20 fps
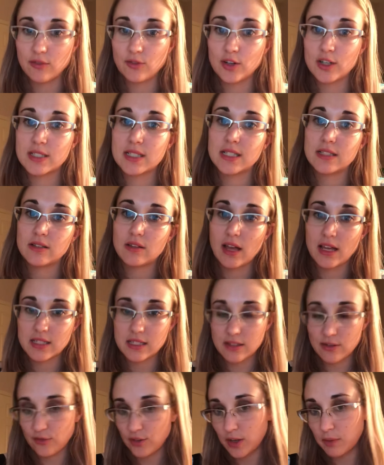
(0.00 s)
versus
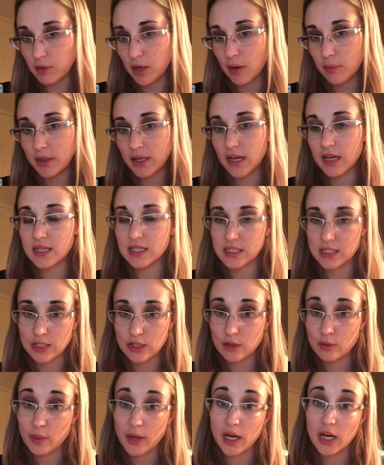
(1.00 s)
that's a female because
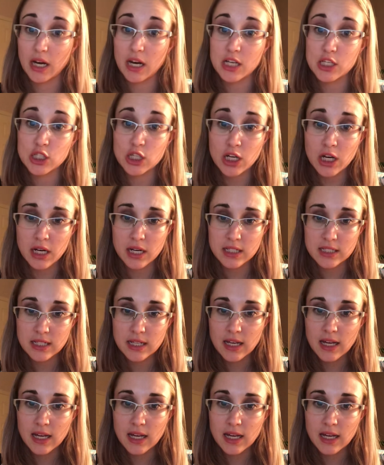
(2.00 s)
they're wearing a skirt.